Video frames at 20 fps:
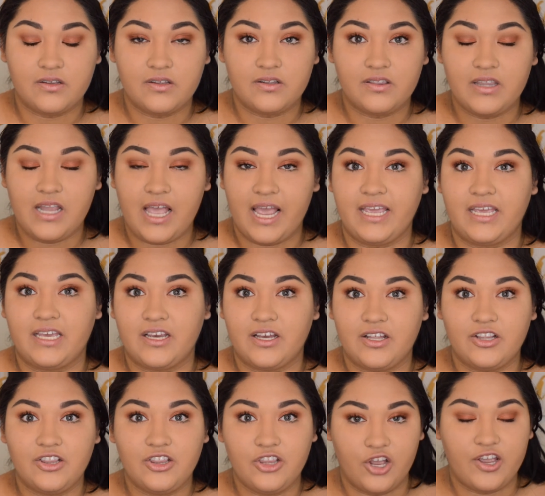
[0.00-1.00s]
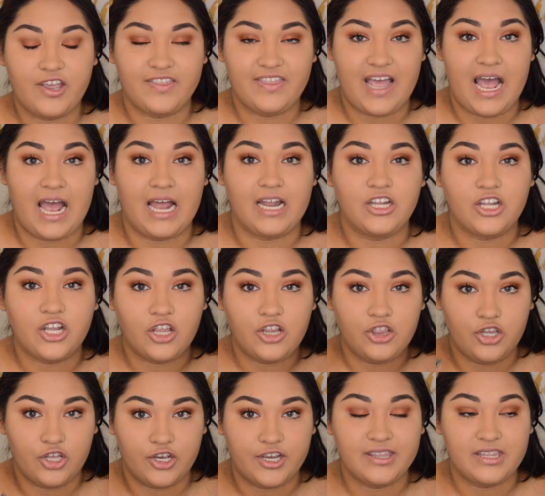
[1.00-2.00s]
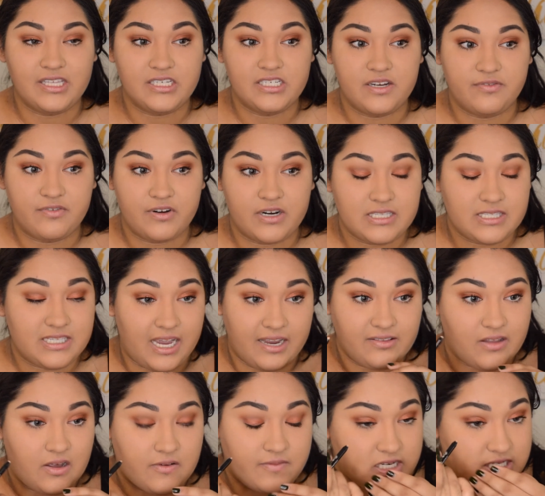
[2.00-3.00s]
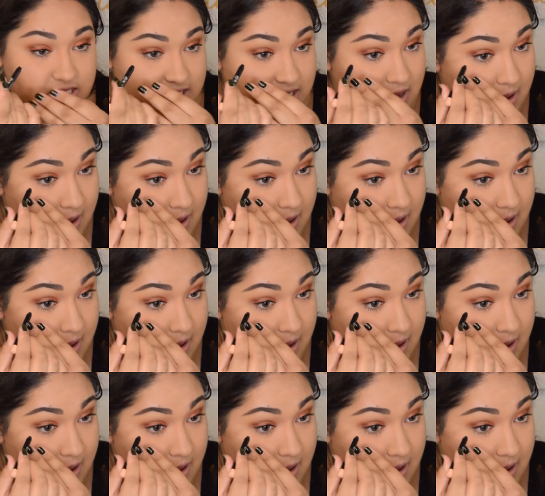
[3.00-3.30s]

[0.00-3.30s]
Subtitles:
Like, look at that. Look at the difference. I love it.